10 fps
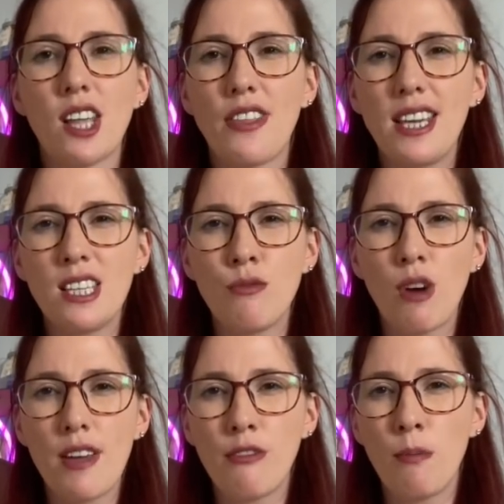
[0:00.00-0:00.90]
I think it's a
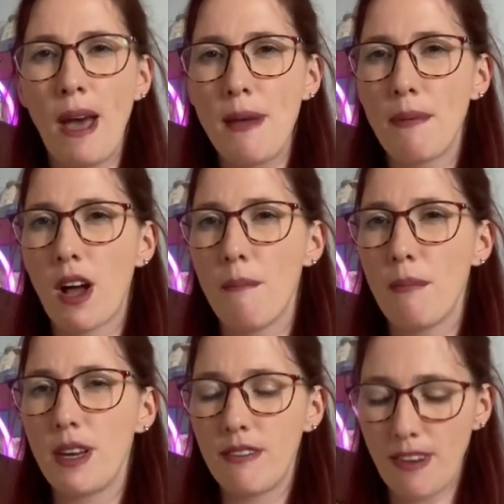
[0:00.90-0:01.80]
Rifle Paper
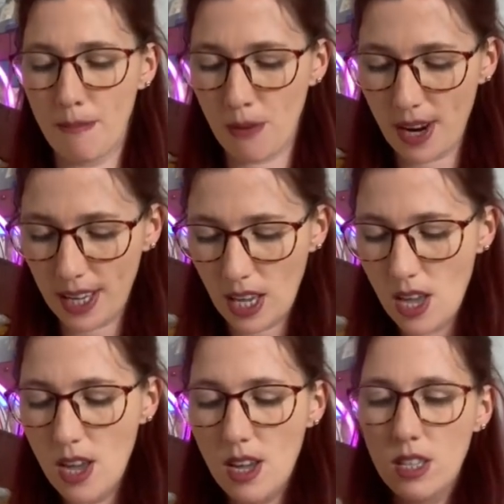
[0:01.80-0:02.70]
Company fabric.
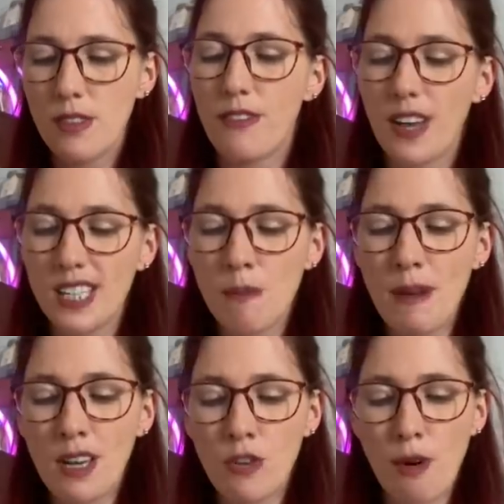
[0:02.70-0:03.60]
So it's a
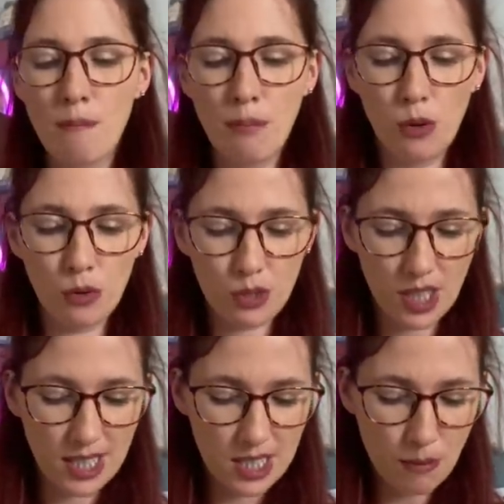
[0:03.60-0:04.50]
bit crumpled. I
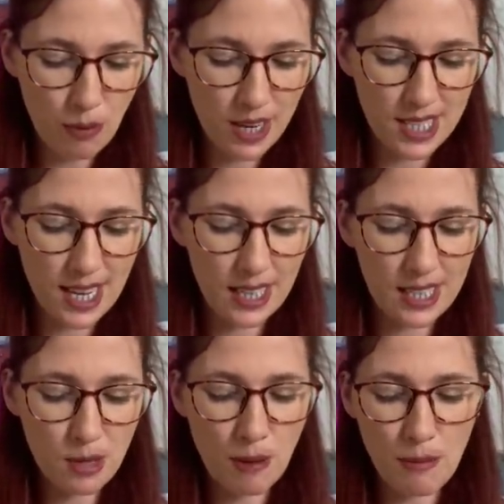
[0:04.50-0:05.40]
need to press it a
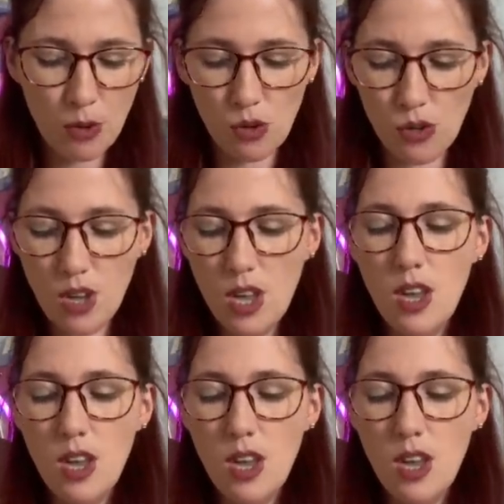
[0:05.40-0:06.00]
little bit more.